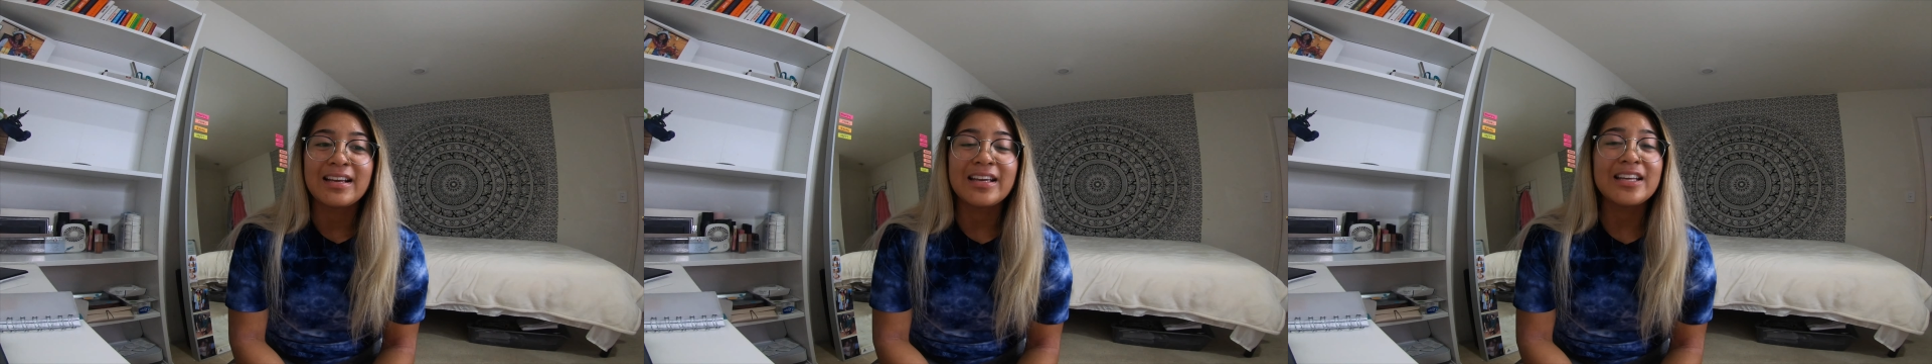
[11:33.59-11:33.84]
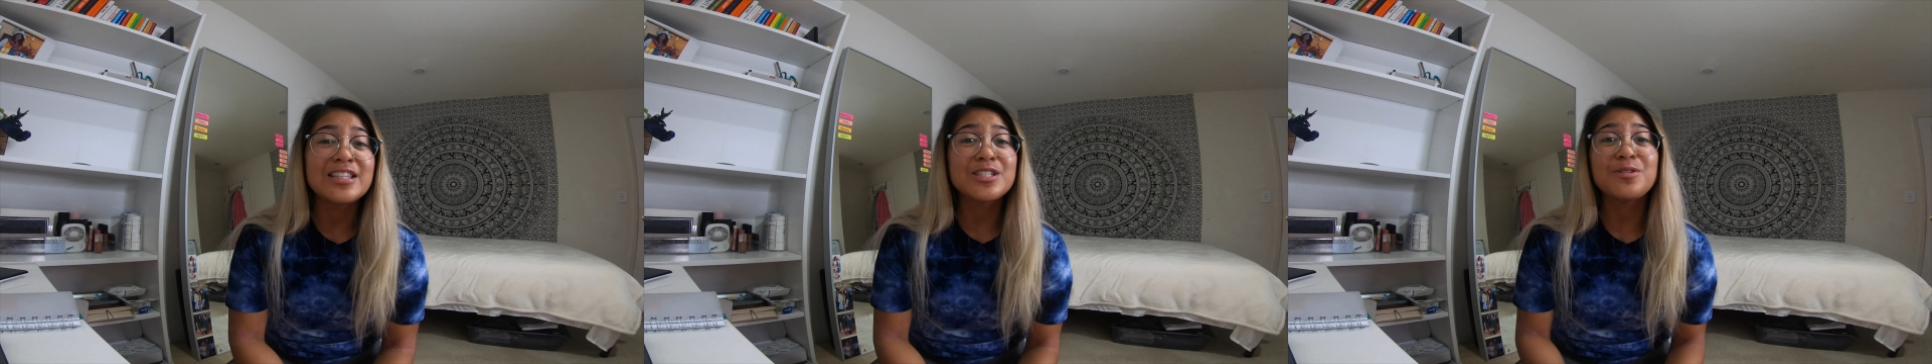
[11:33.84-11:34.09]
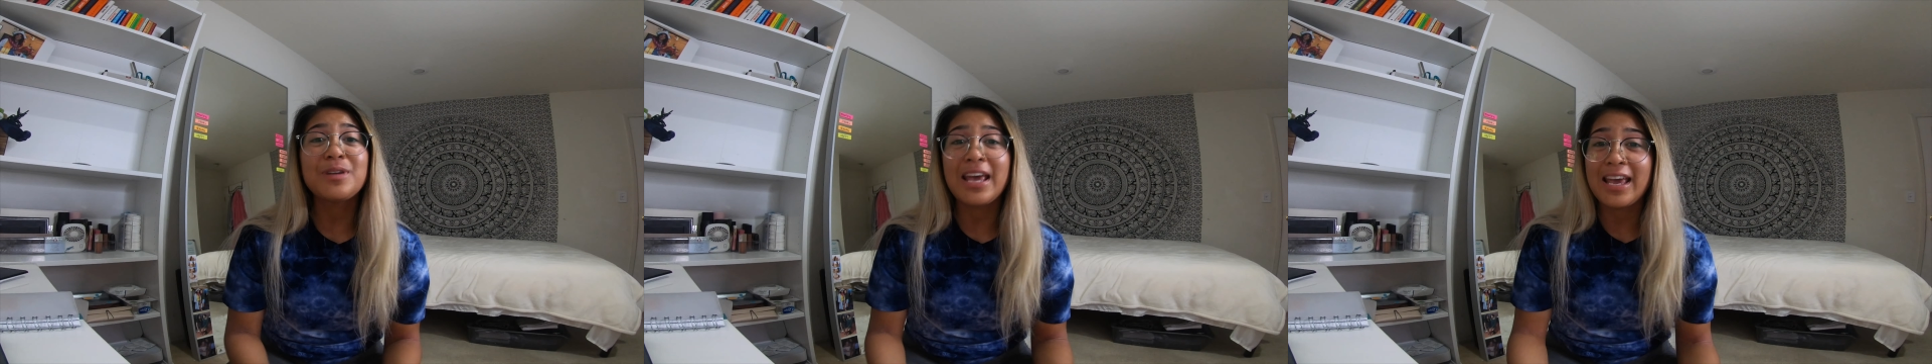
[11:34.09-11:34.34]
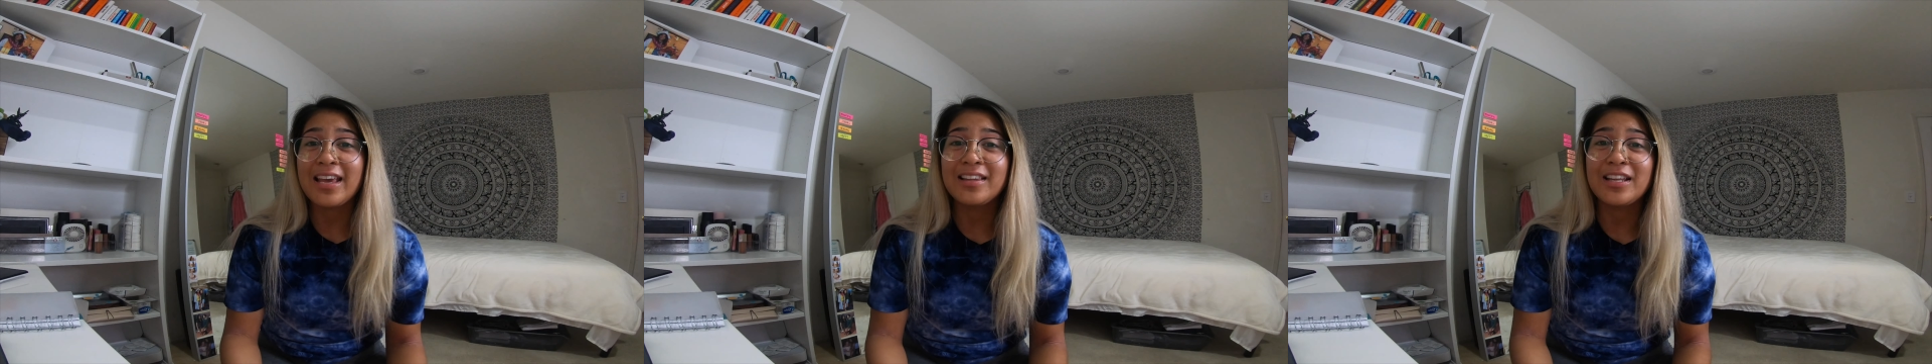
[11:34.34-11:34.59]
it's
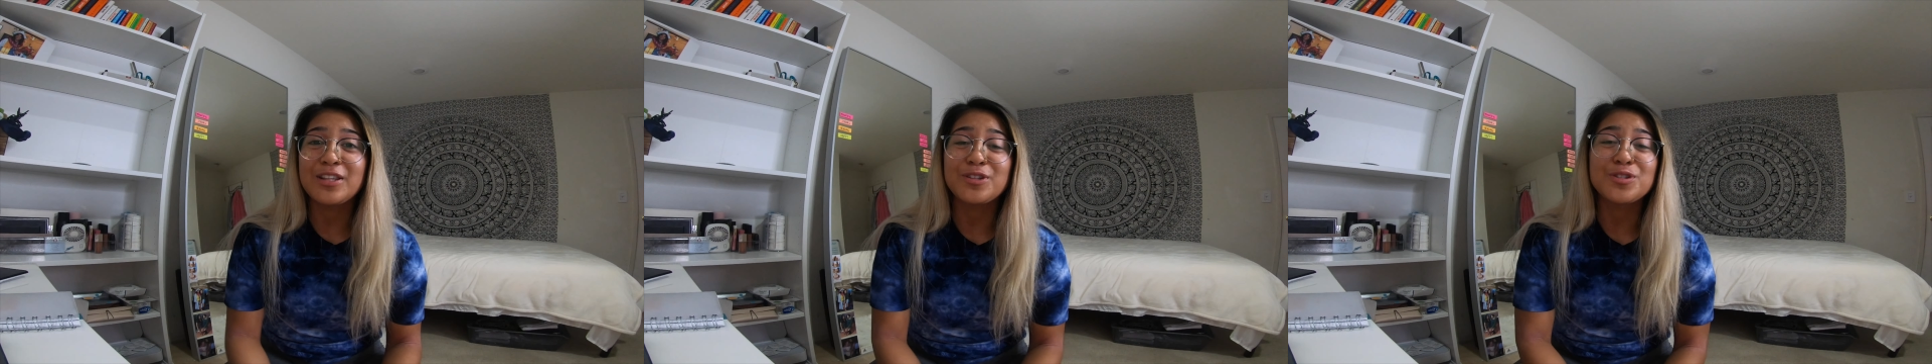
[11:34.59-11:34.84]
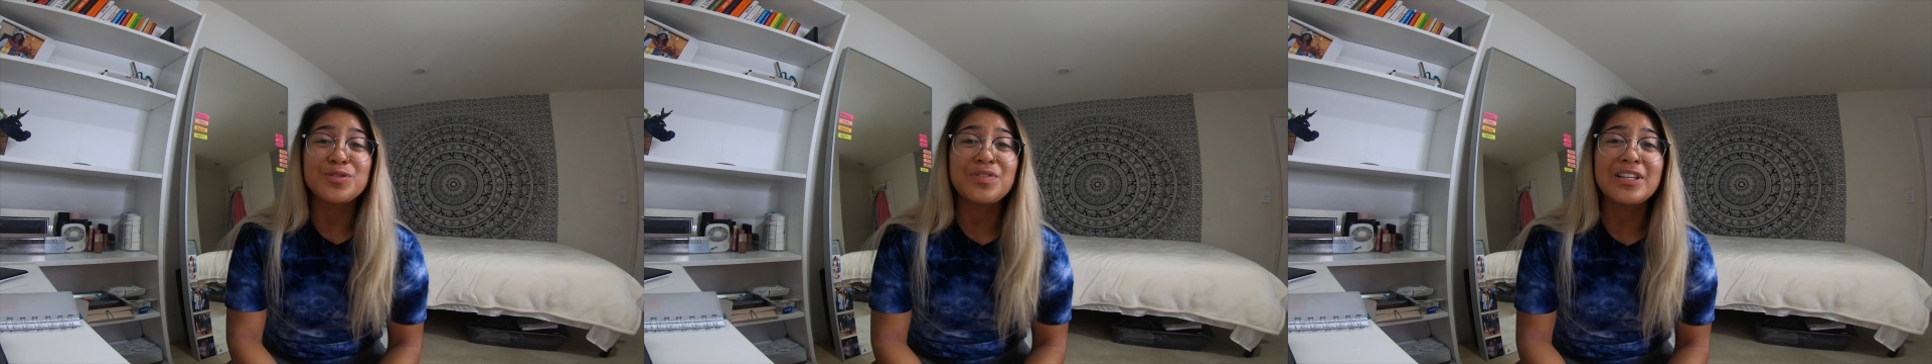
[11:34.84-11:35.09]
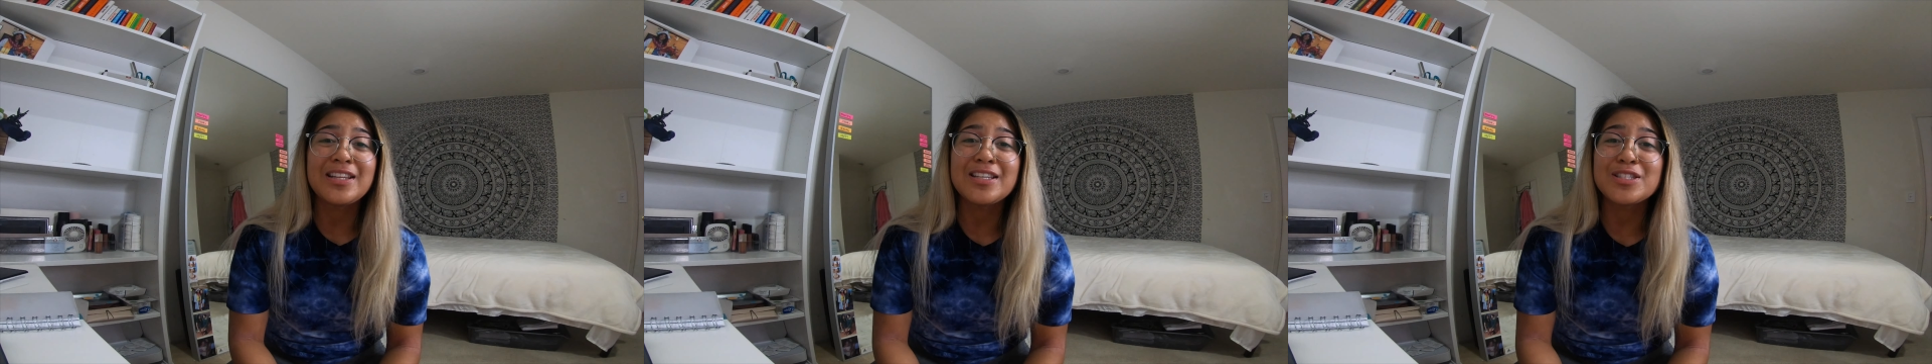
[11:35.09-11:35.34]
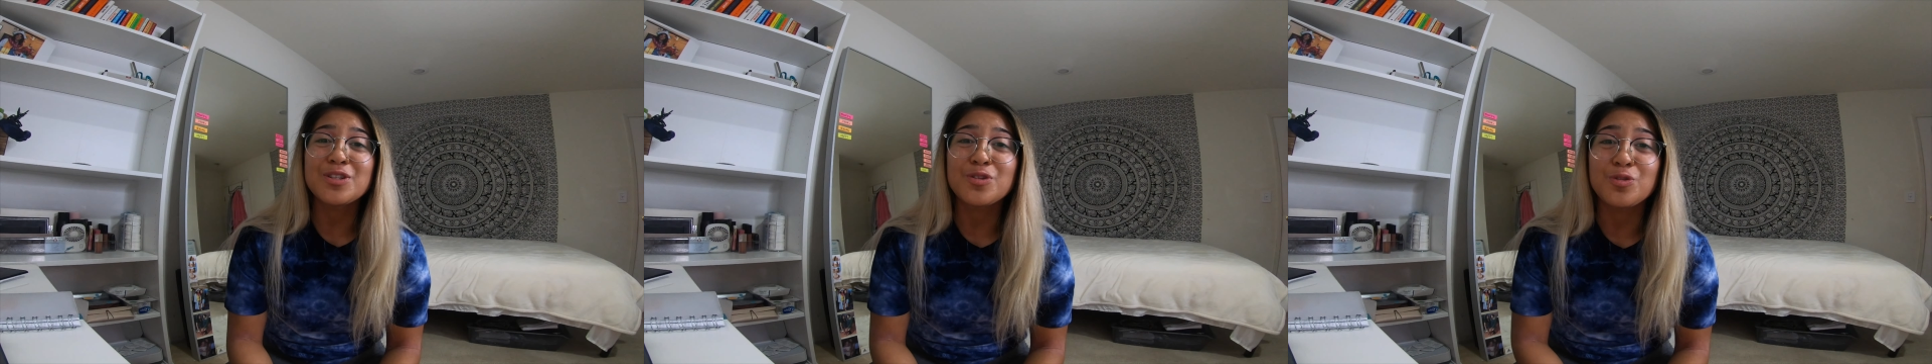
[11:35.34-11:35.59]
okay. Like, those
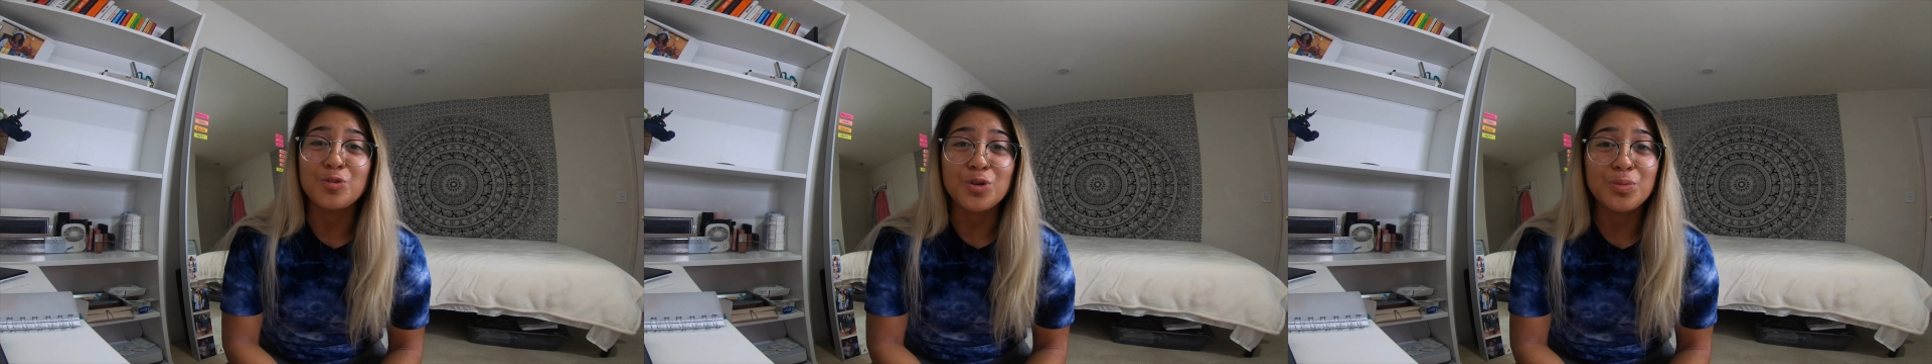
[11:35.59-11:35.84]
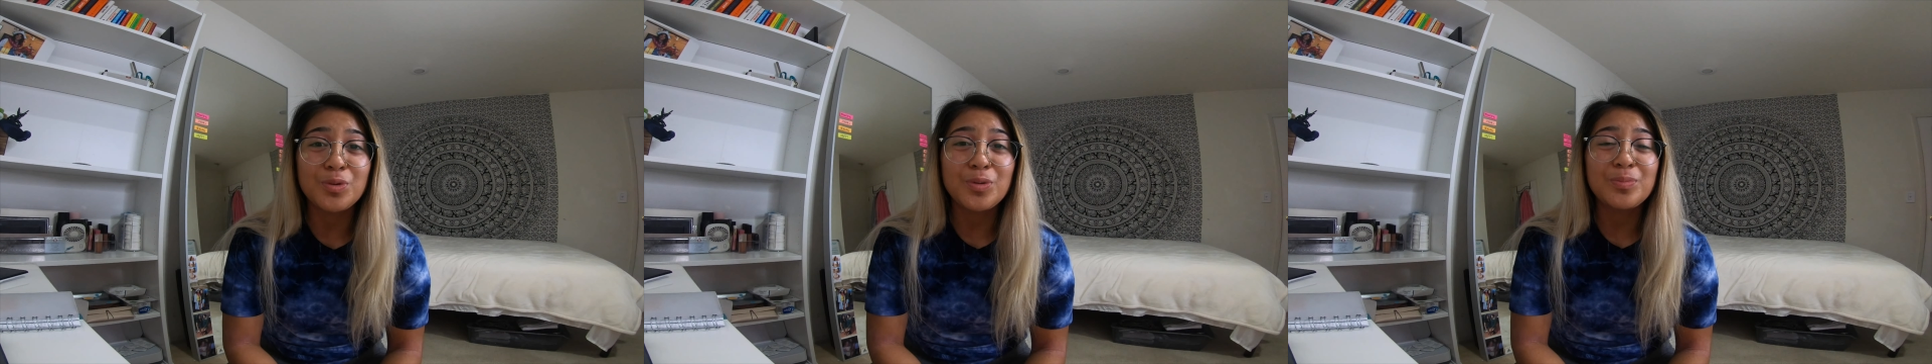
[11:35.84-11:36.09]
feelings are normal,